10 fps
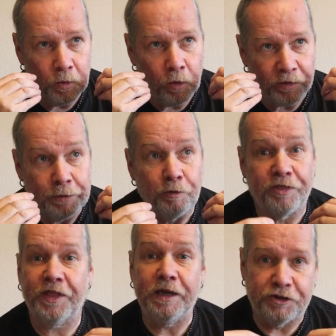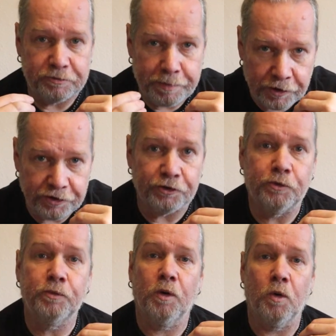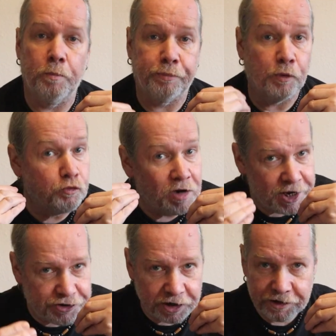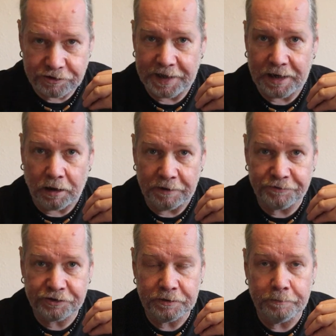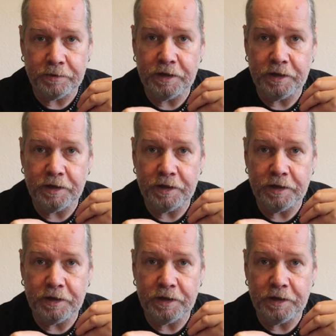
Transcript: what they would think was spiritual or brought religion into their lives,